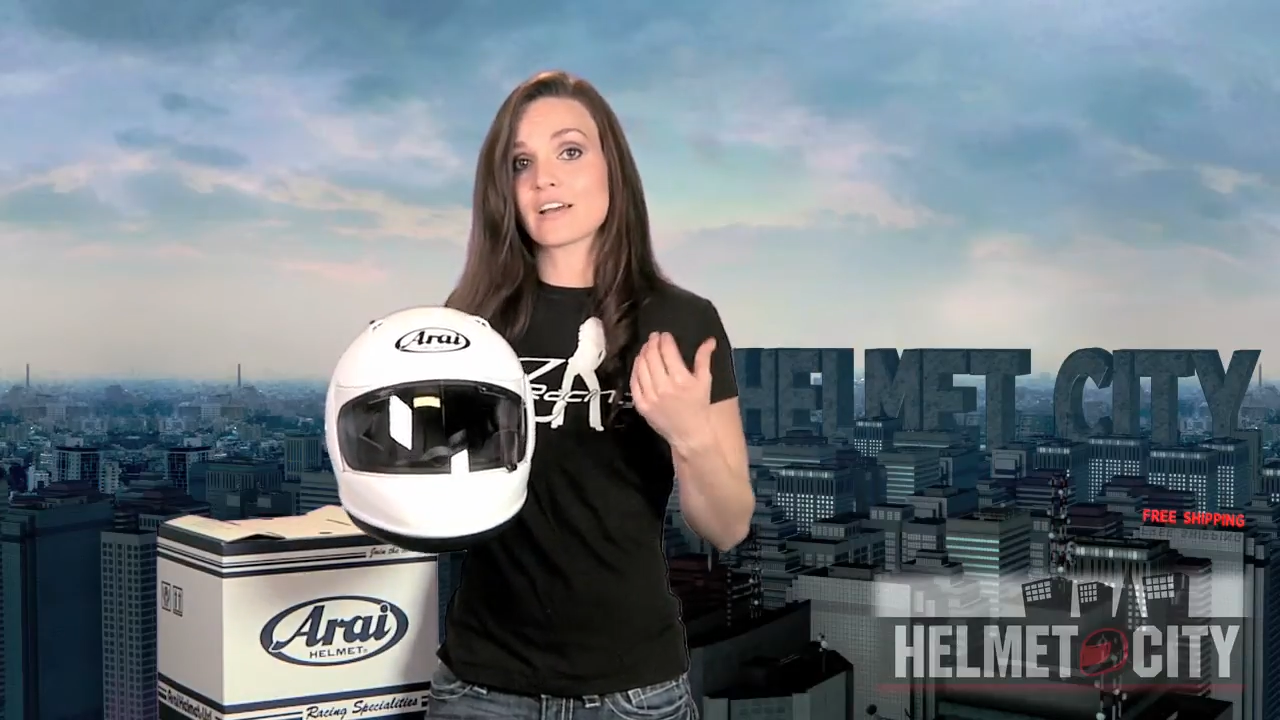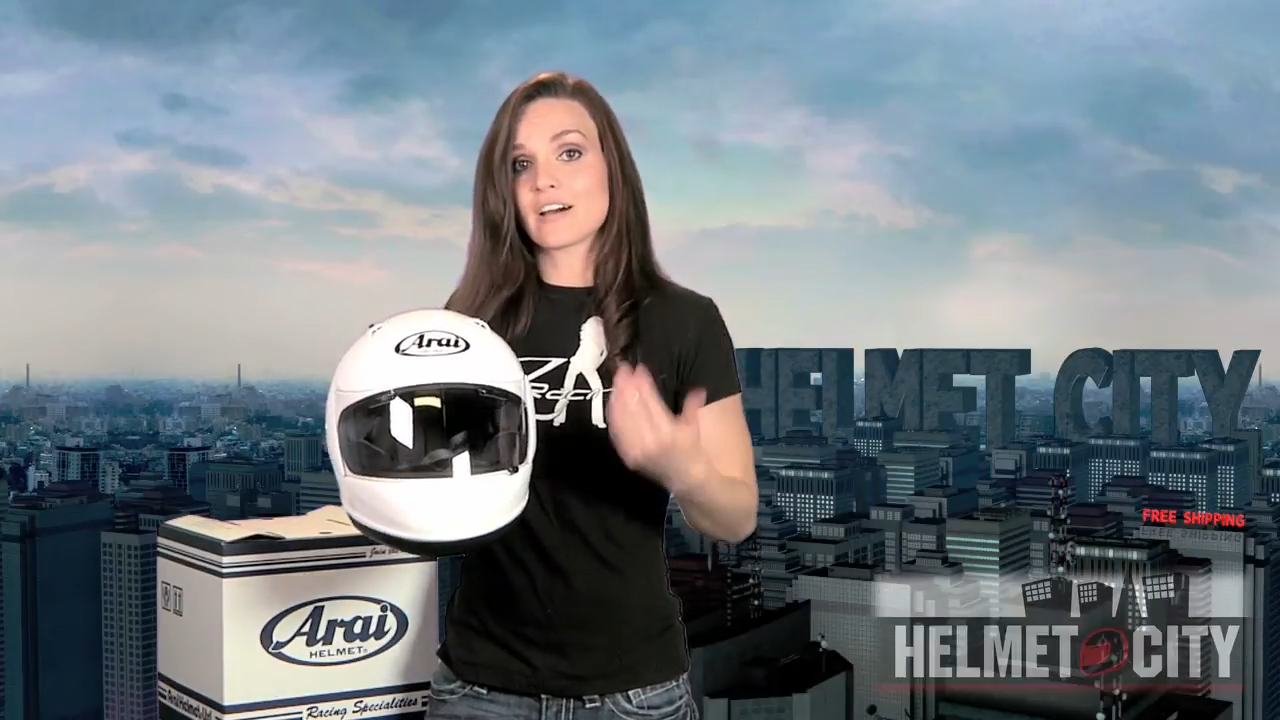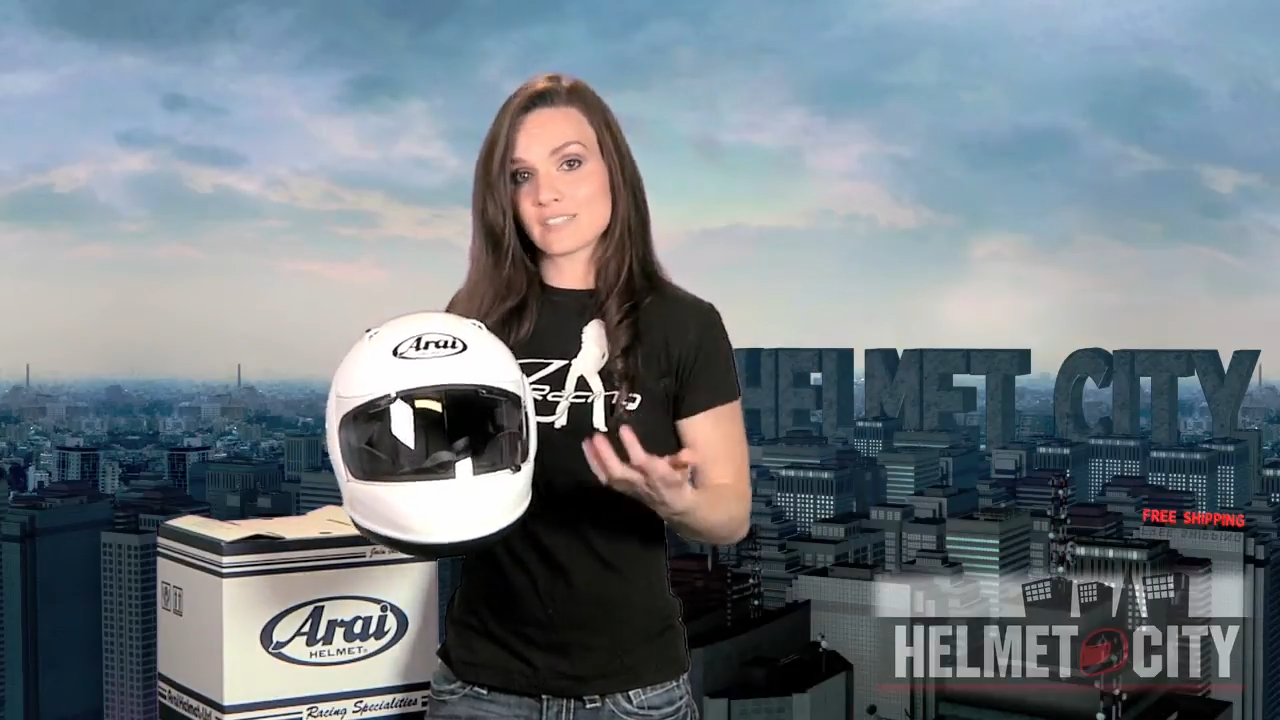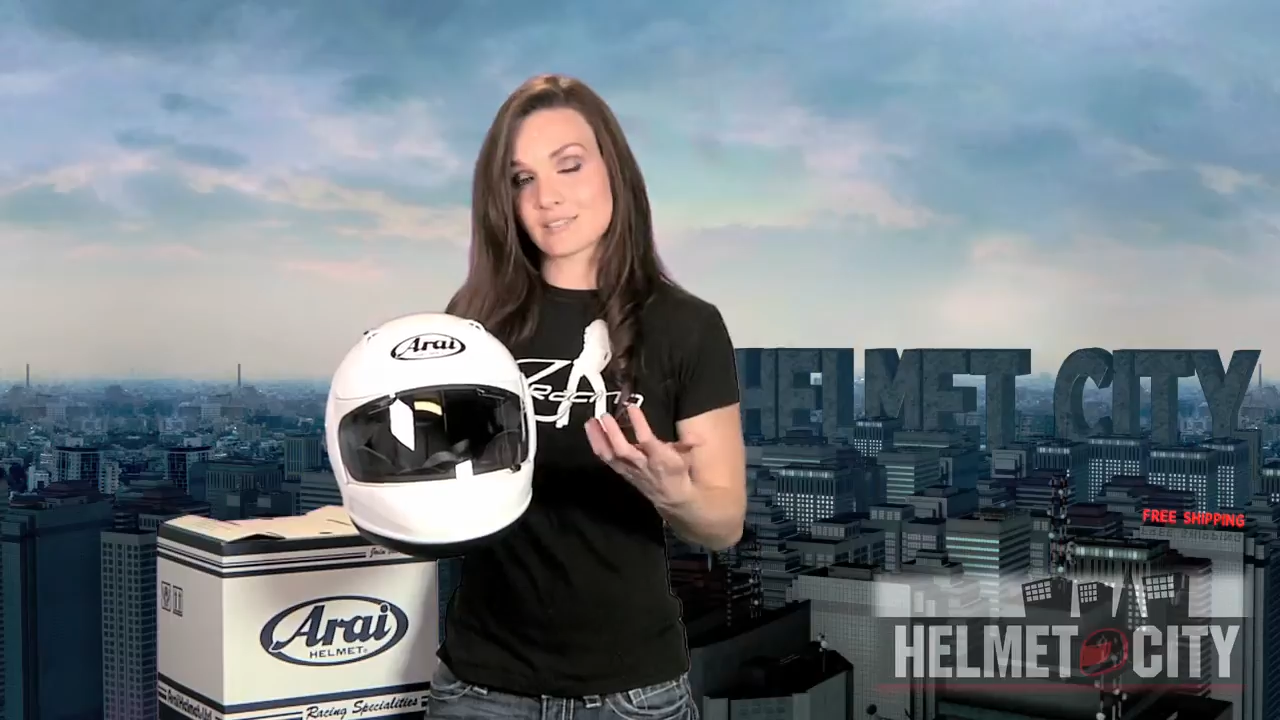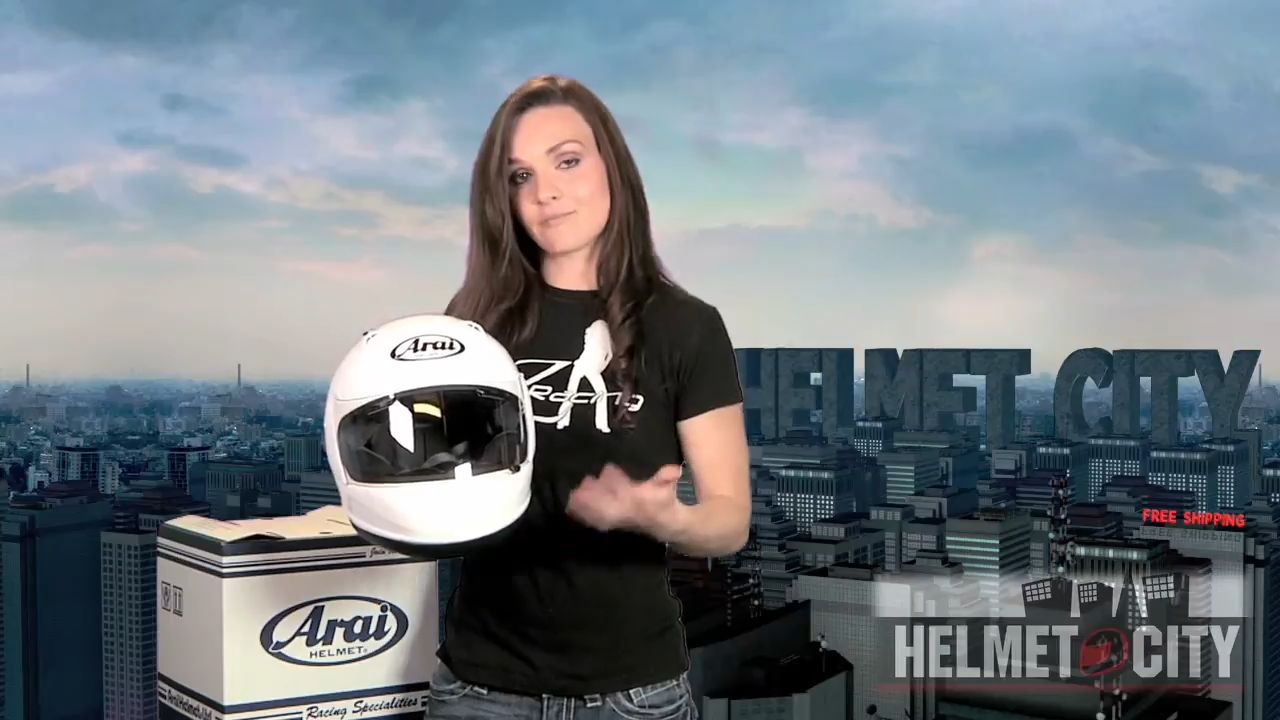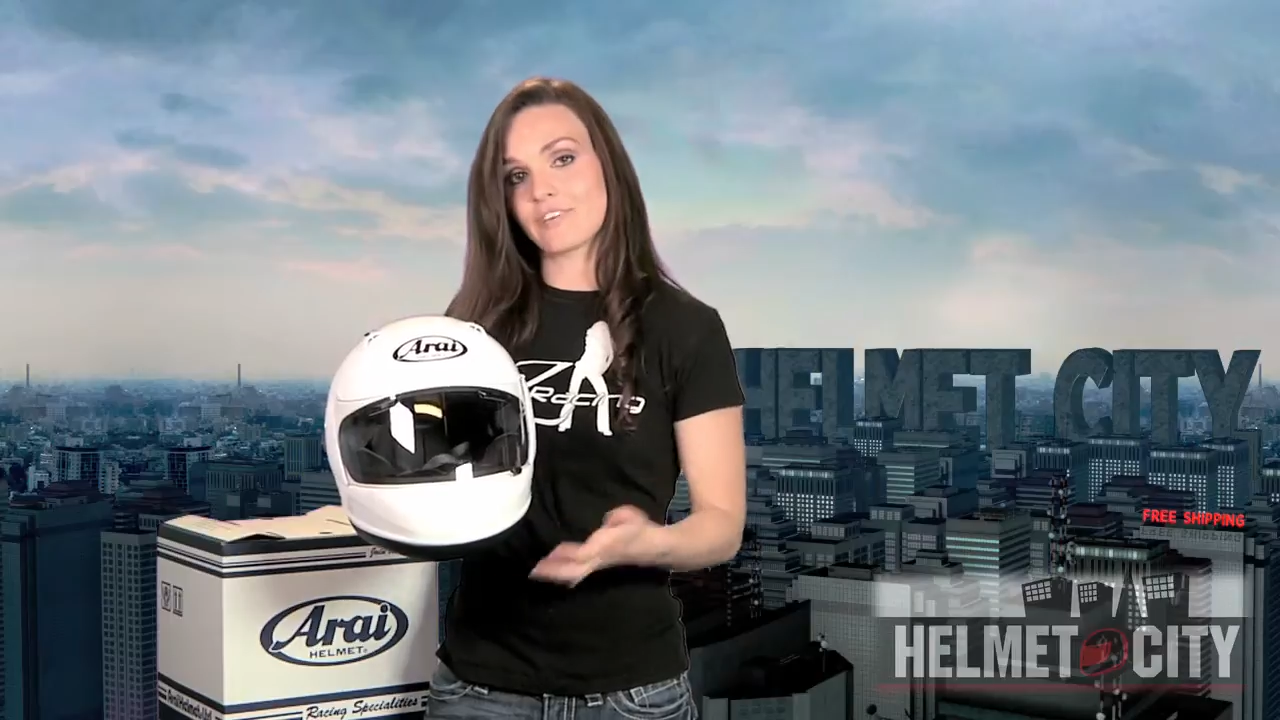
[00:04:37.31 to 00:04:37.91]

custom